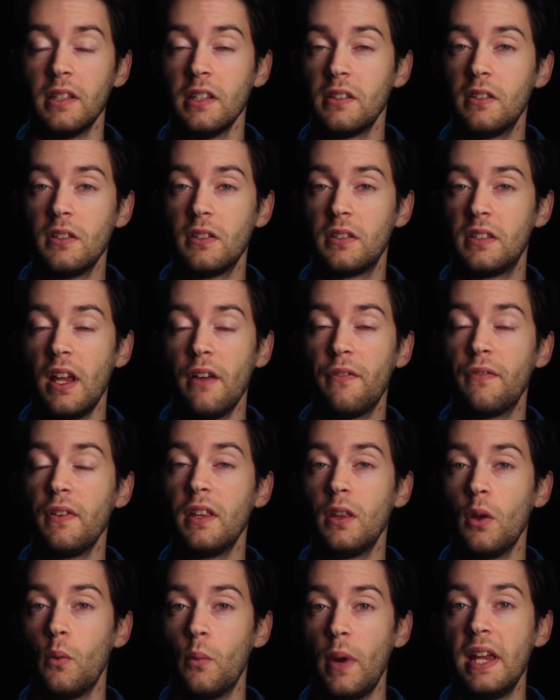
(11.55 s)
This is
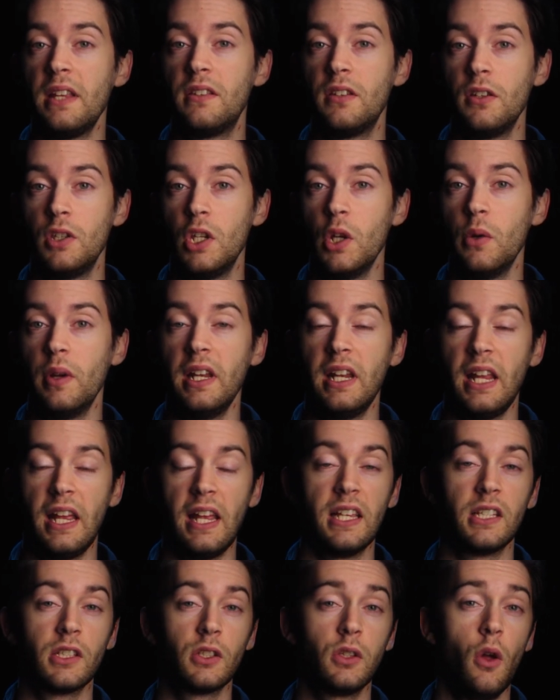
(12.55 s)
definitely the way to do it
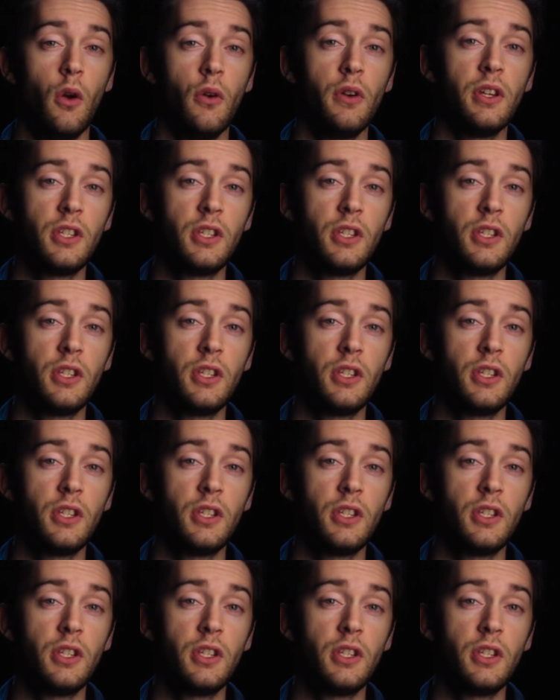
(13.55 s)
as long